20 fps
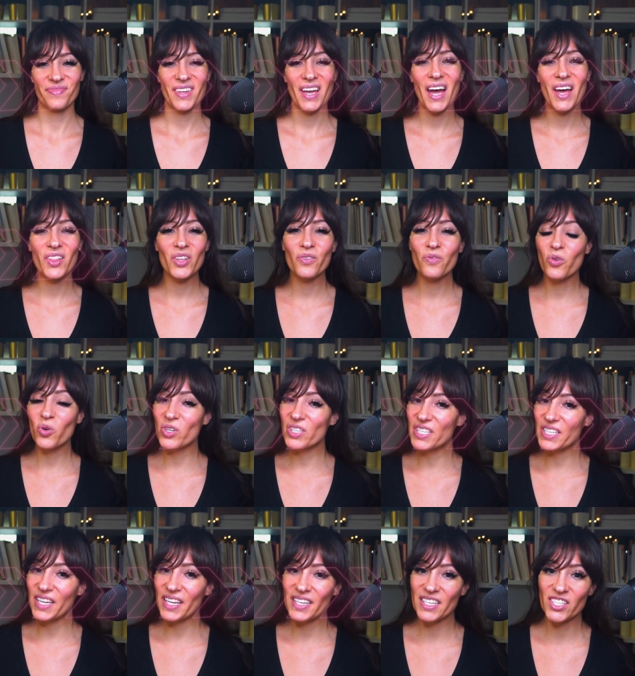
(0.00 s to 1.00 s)
I look forward
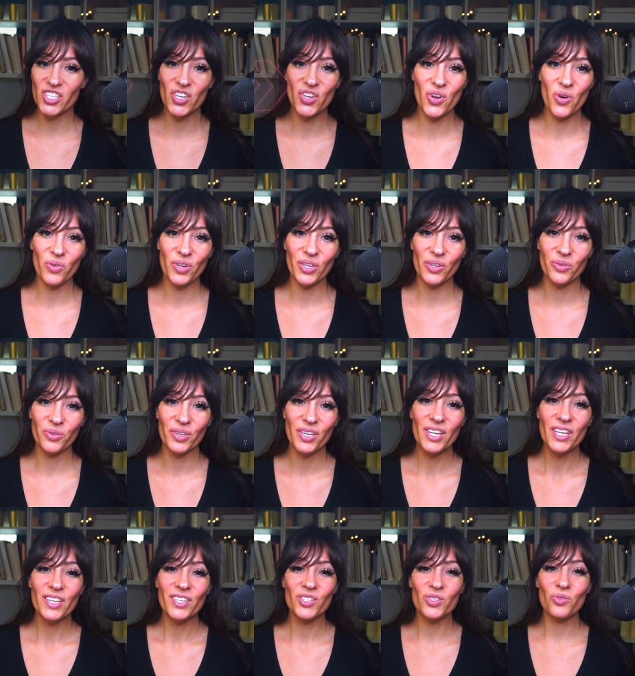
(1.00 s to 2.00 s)
to getting to know you.
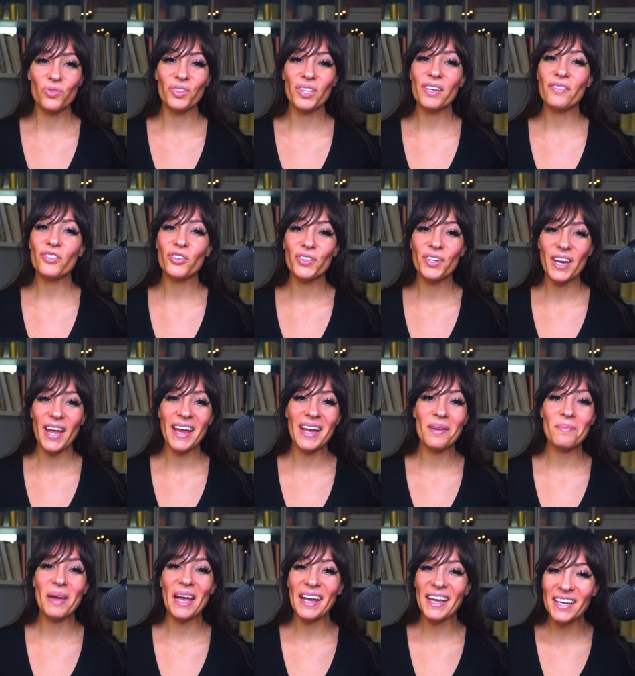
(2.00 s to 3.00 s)
So leave your
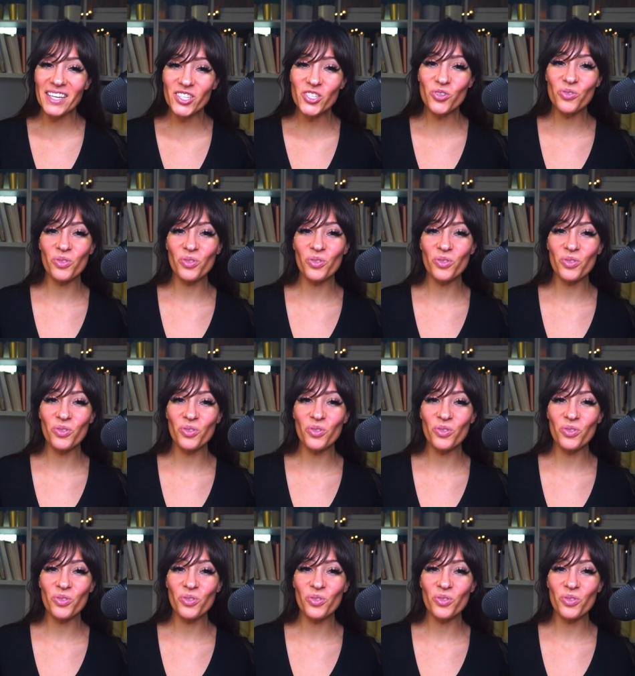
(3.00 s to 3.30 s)
name and your